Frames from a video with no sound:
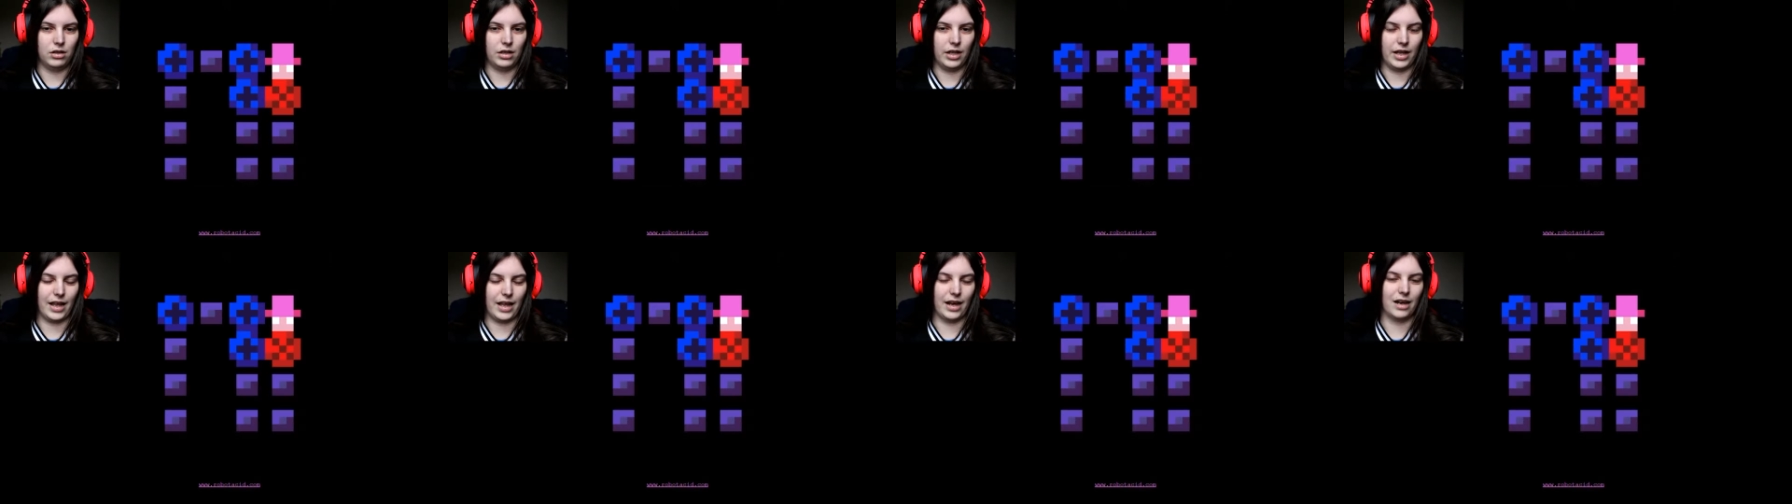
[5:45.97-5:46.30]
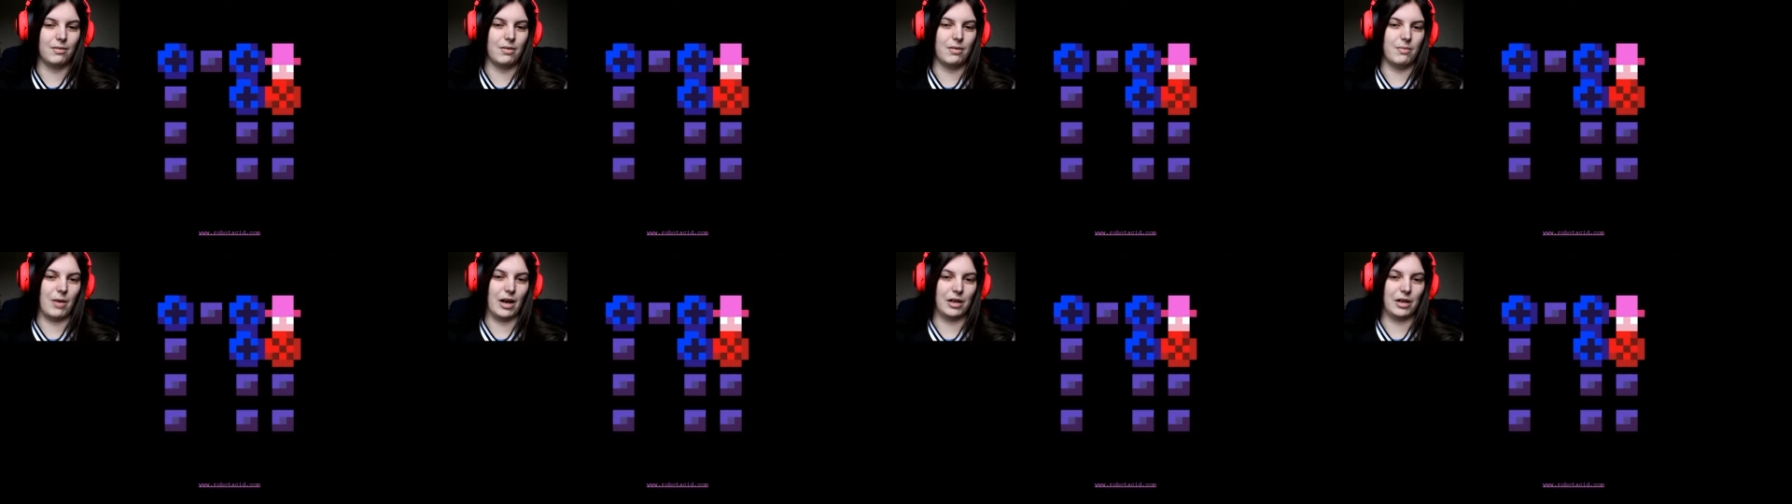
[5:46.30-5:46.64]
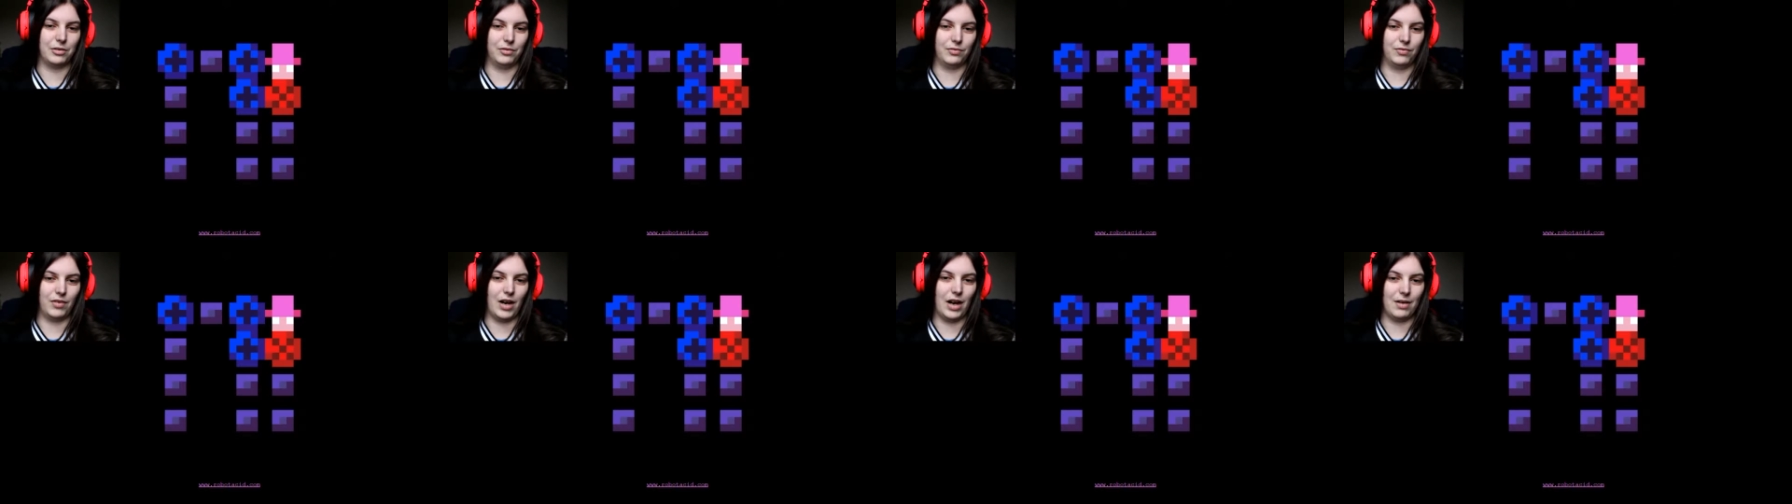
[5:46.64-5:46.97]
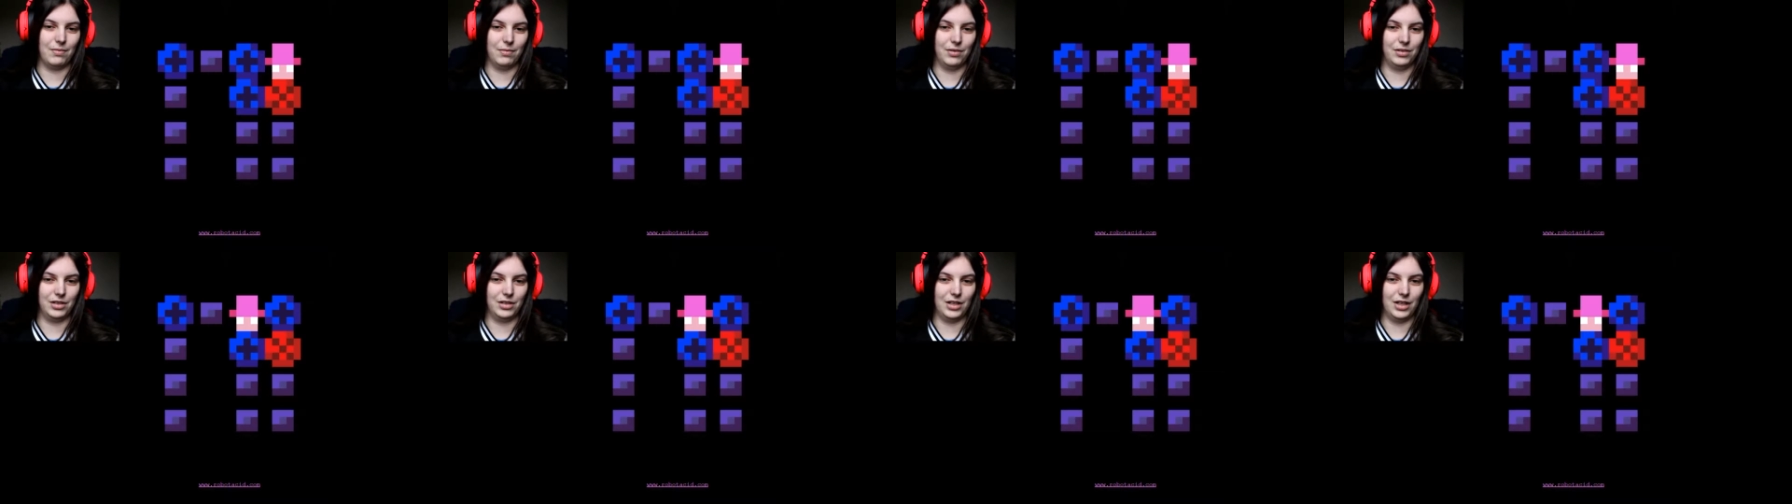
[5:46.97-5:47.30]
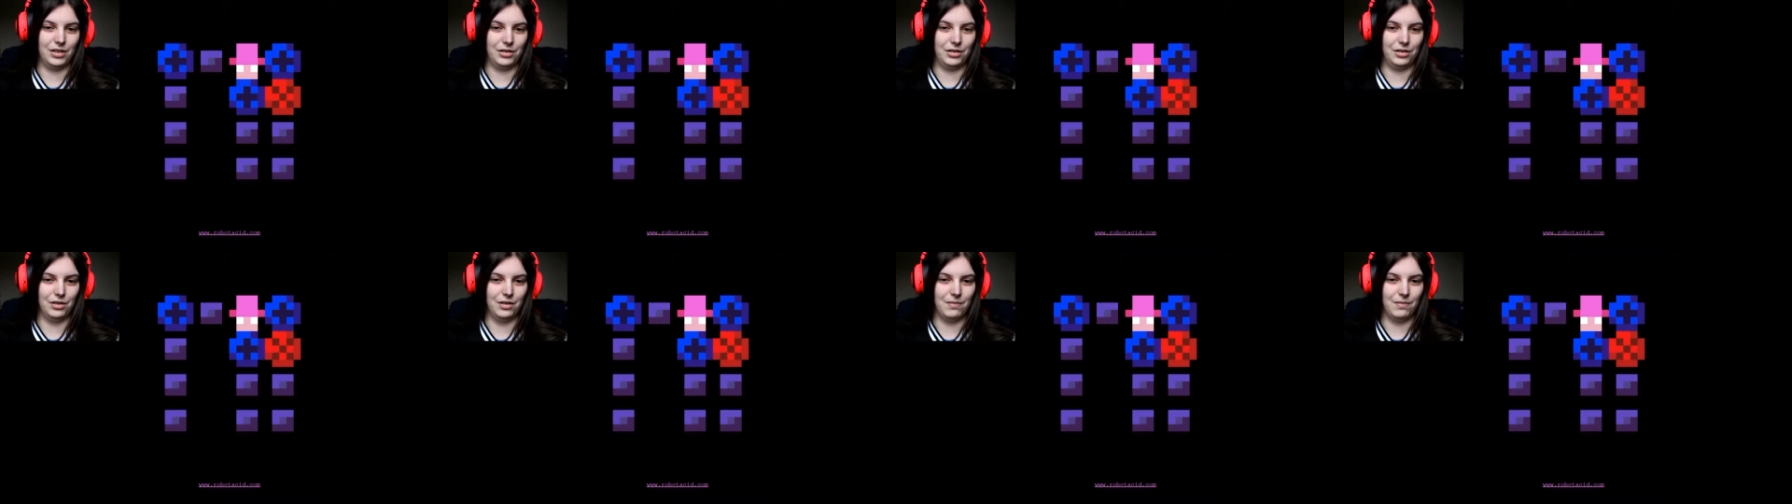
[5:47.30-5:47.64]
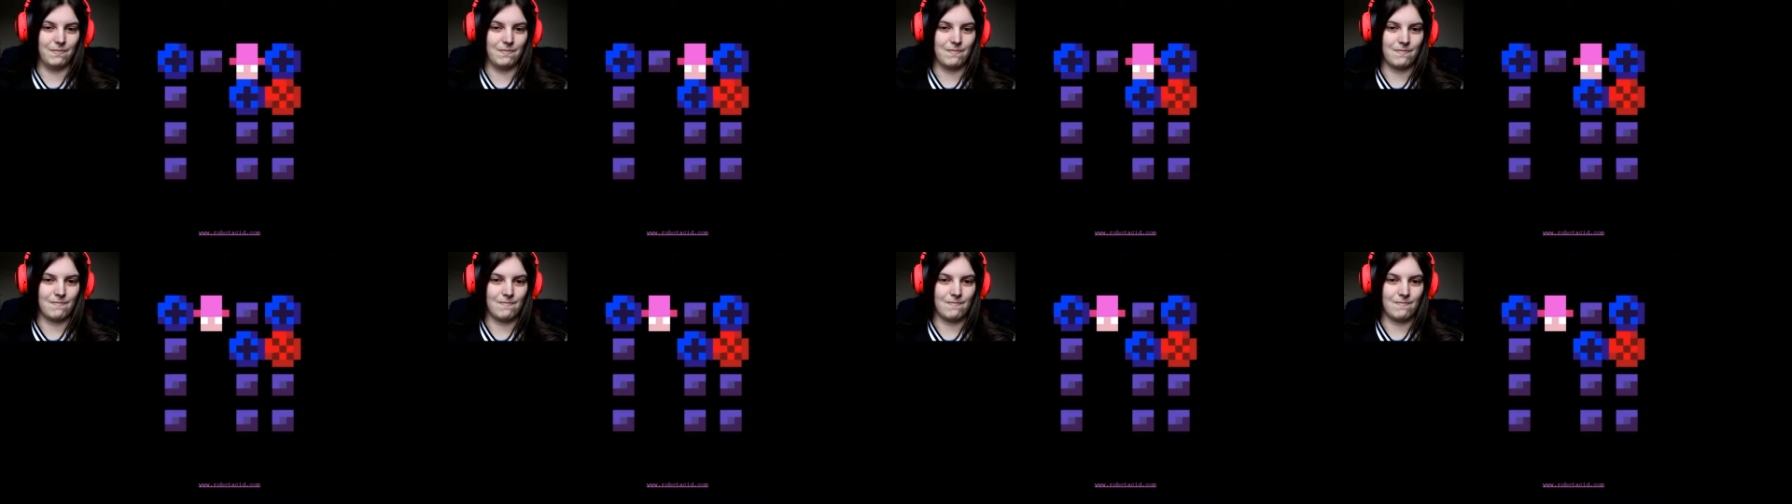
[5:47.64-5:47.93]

They cannot be matched with red ones, I assume.